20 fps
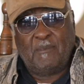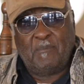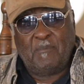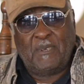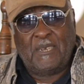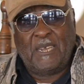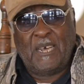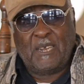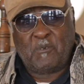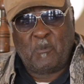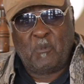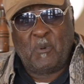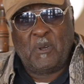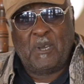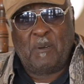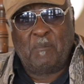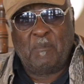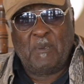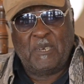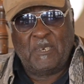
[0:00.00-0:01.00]
But that's the
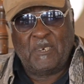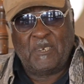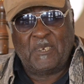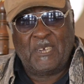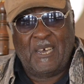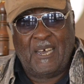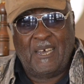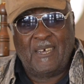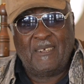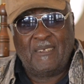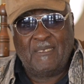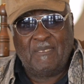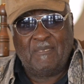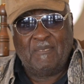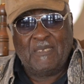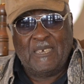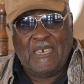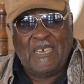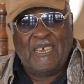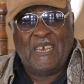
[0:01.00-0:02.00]
way I'm here now.
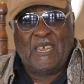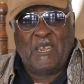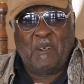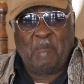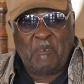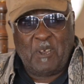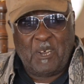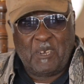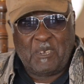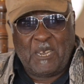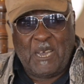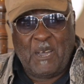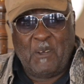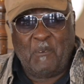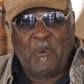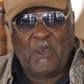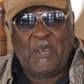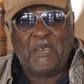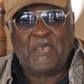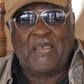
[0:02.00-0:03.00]
And I'm just
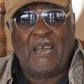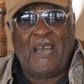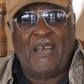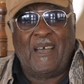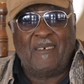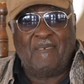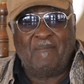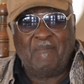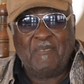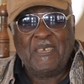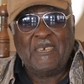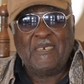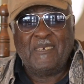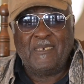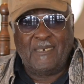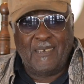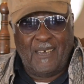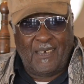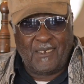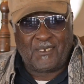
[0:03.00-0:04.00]
that way now.
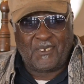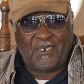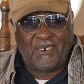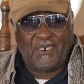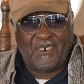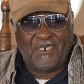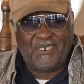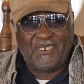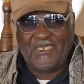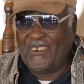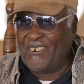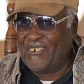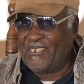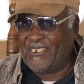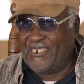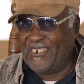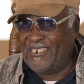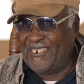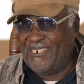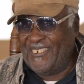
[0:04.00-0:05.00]
Yes, sir, no,
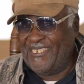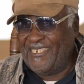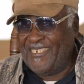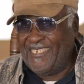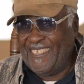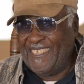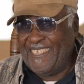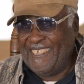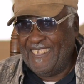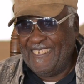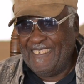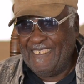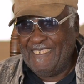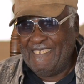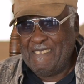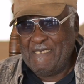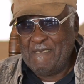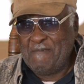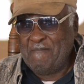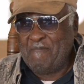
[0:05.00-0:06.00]
sir.
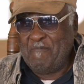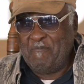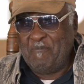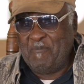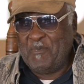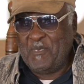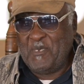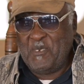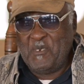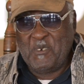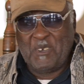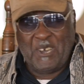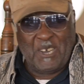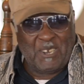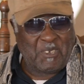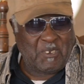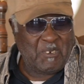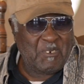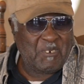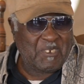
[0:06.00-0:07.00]
You
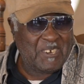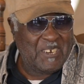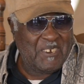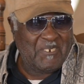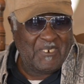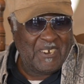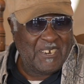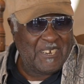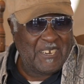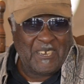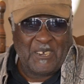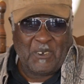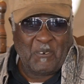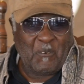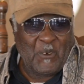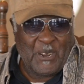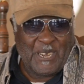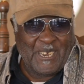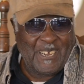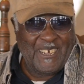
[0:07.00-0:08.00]
got two sitting right there,
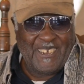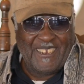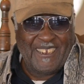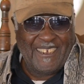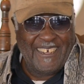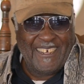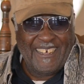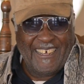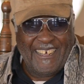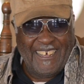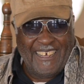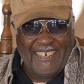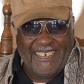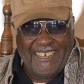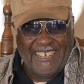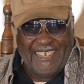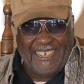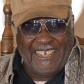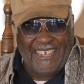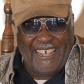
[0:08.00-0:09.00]
wouldn't
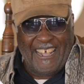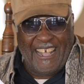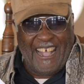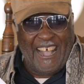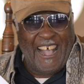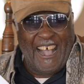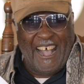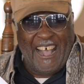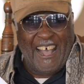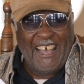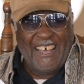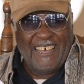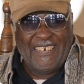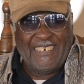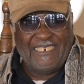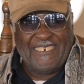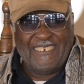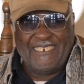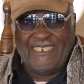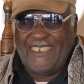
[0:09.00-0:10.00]
it?
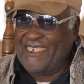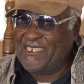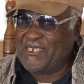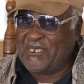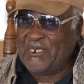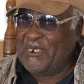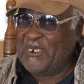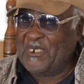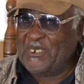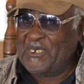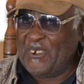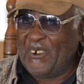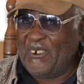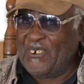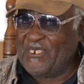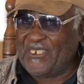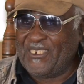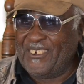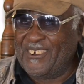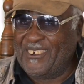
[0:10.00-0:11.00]
Yes, sir,
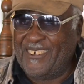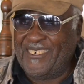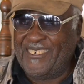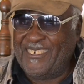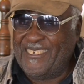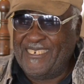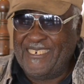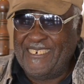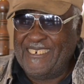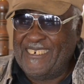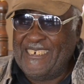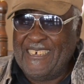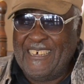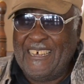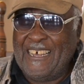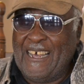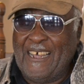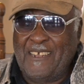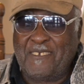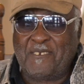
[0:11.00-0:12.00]
no, sir.
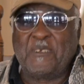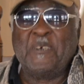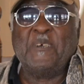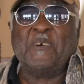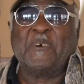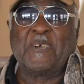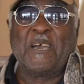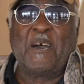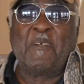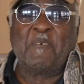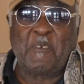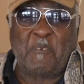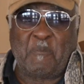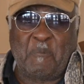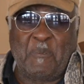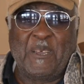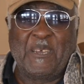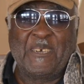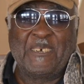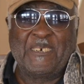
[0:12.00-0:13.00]
Still got
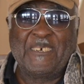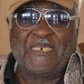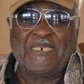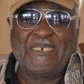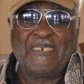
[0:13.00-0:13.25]
respect.